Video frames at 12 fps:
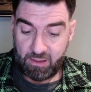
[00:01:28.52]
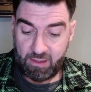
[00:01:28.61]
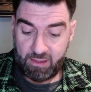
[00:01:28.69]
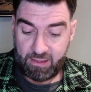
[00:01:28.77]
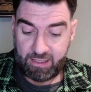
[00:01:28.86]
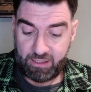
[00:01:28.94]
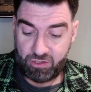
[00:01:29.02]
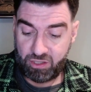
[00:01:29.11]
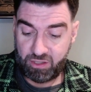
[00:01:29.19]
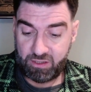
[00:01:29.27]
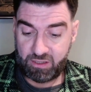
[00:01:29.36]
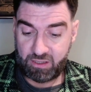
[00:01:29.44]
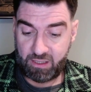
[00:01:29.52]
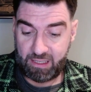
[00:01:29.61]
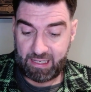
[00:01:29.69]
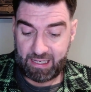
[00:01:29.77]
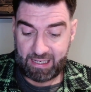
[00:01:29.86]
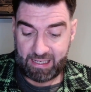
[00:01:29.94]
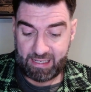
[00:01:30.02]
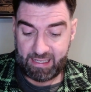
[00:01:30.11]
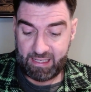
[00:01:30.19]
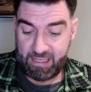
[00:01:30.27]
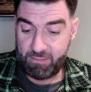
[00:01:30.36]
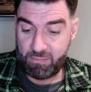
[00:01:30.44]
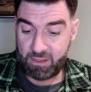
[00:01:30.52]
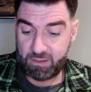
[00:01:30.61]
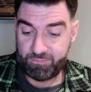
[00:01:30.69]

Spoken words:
Nature's Claim.